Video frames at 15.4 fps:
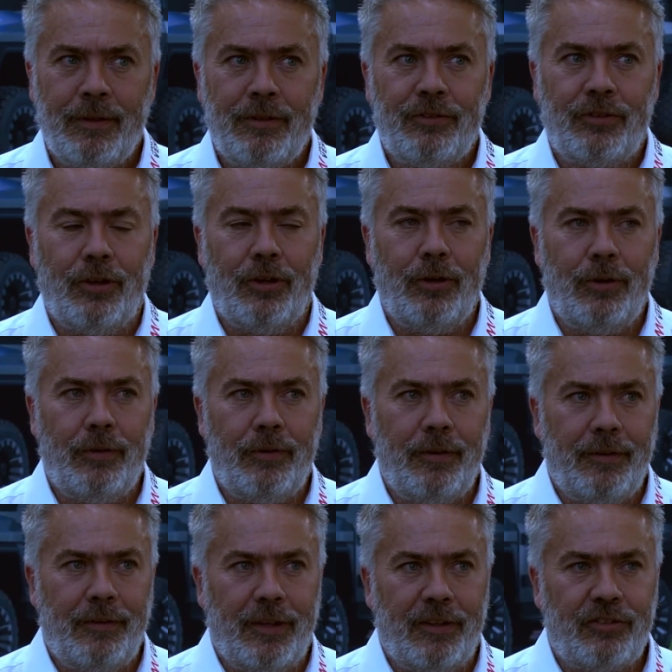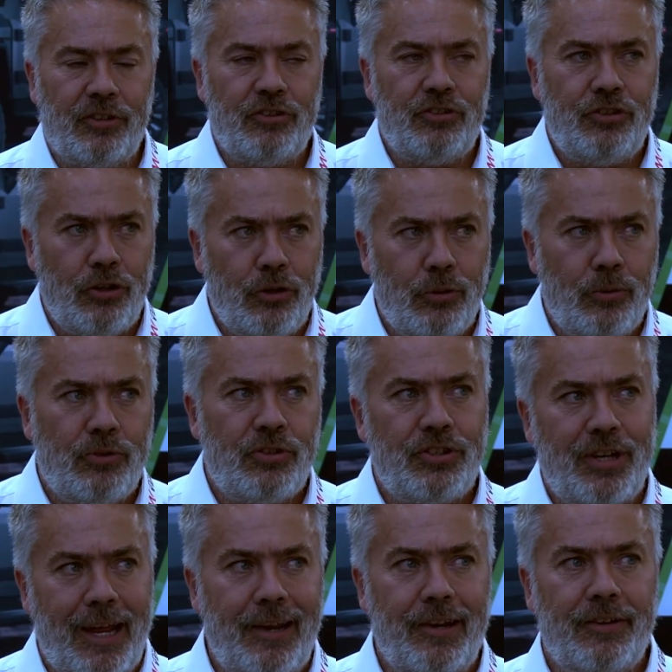So there's a huge
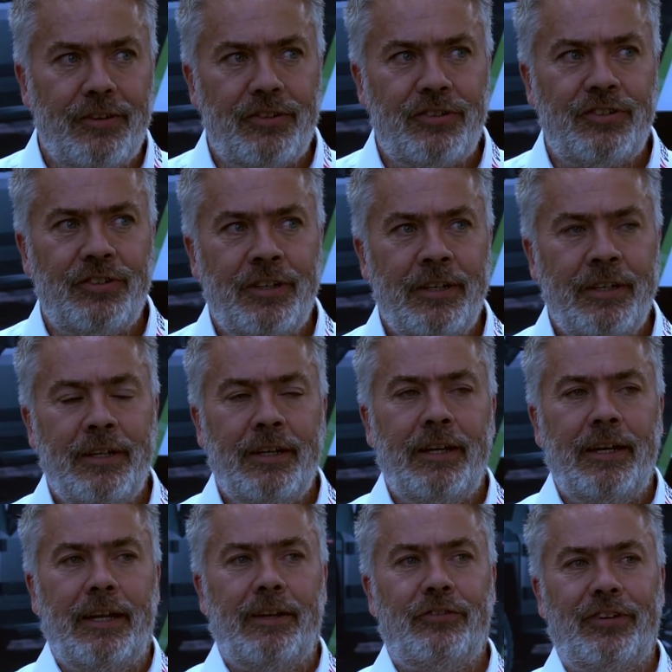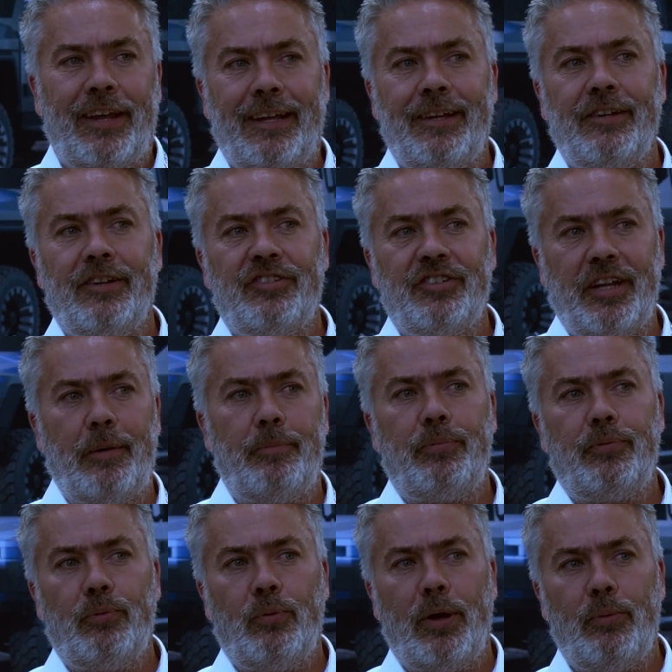challenge in taking the step
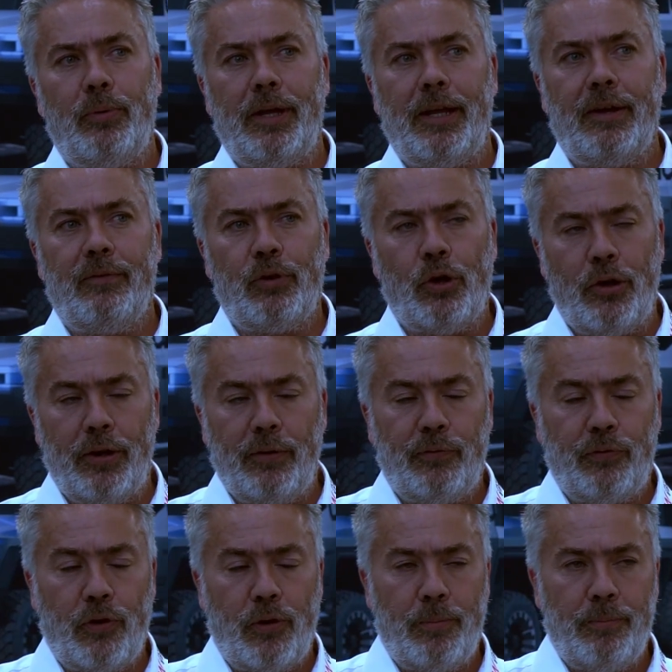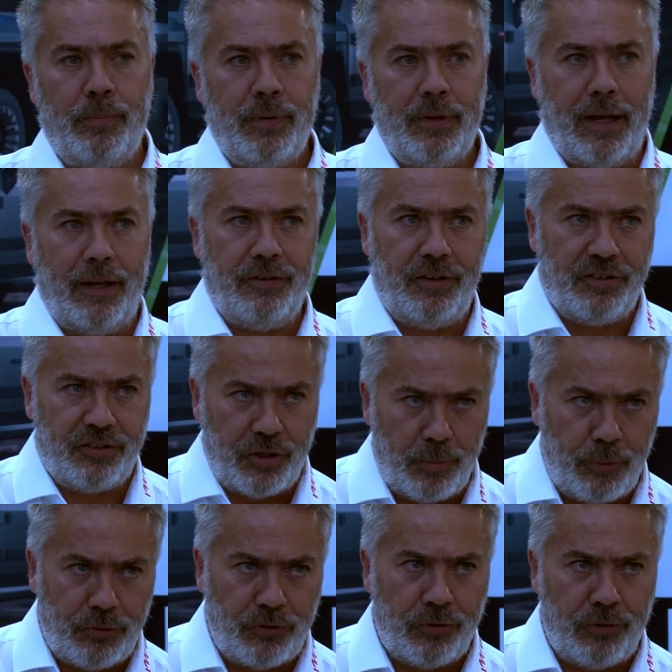where we are going from a
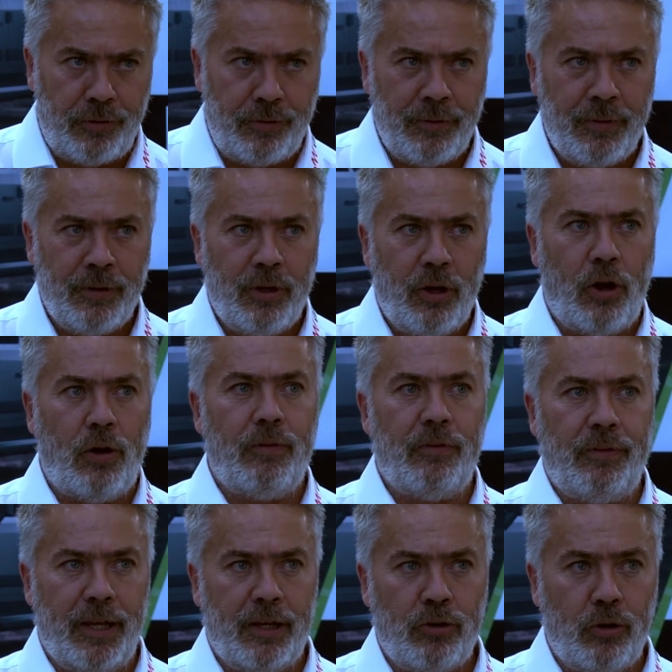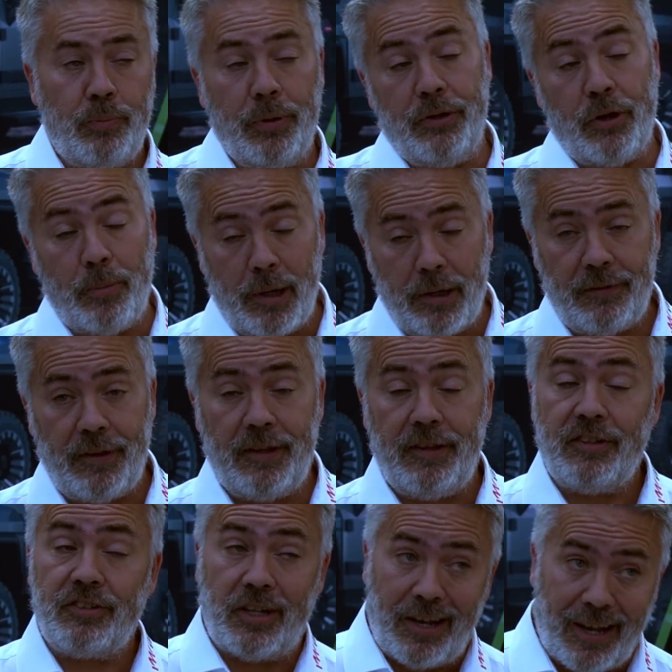distributor of a vehicle, predominantly
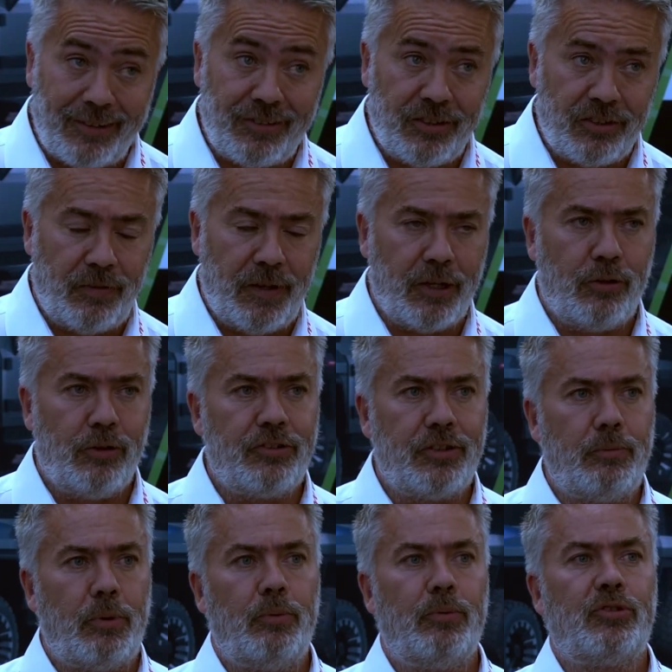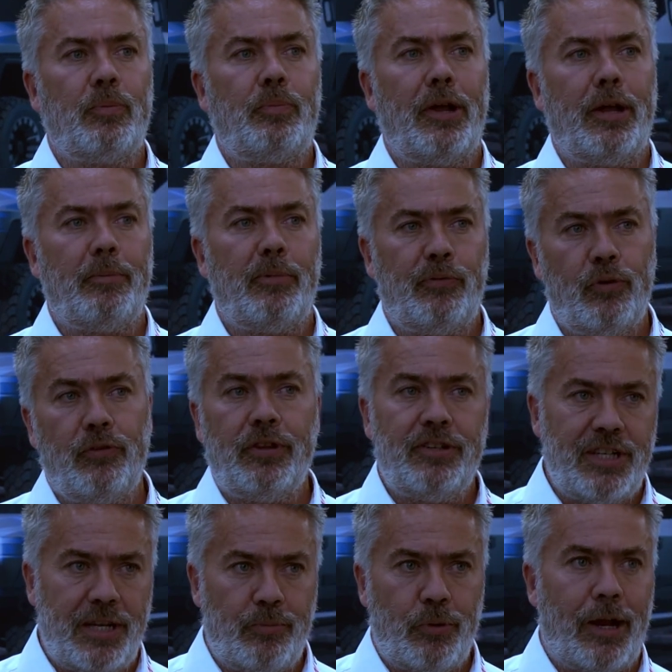Stellantis vehicles that we were supplying before, the
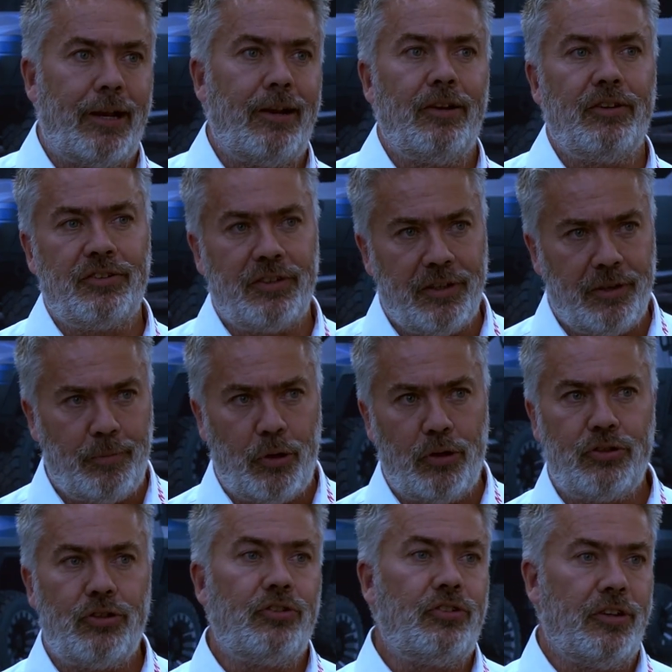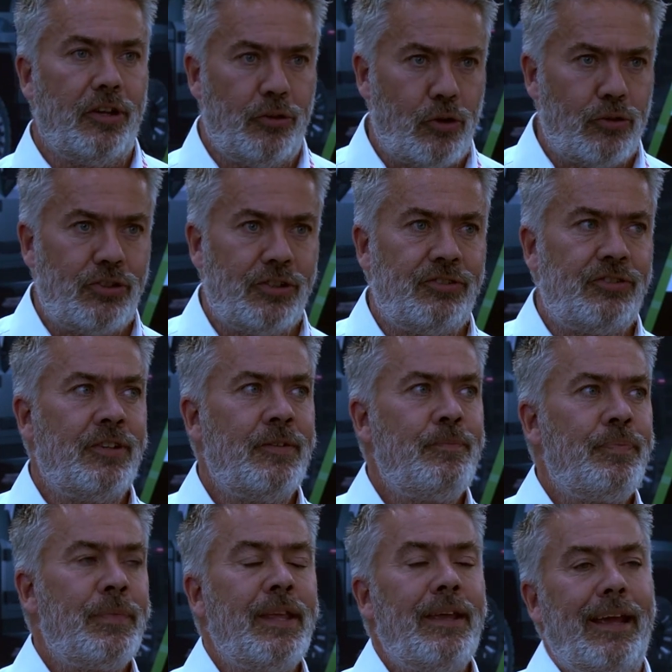Jeep Wranglers and the Porsches and the Dodges,
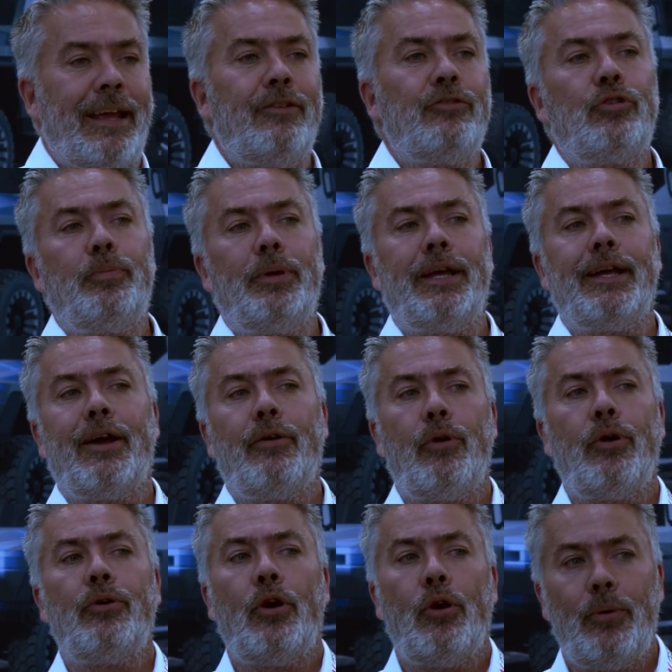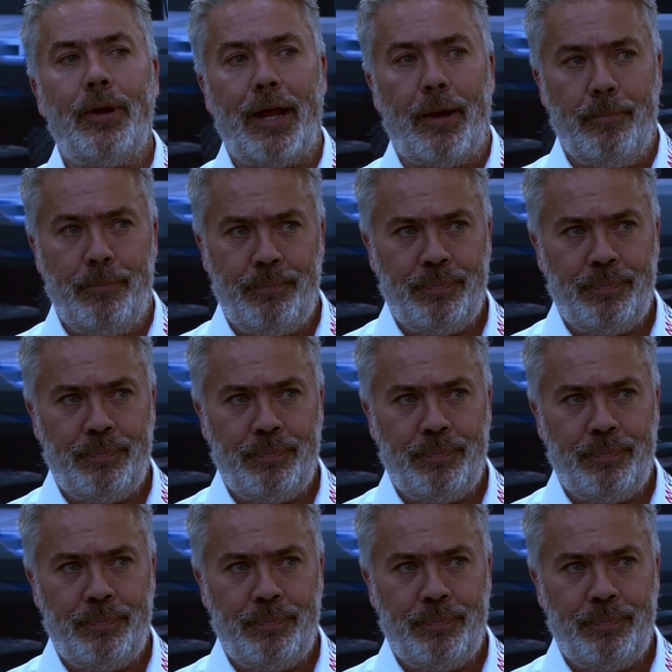into being our own OEM.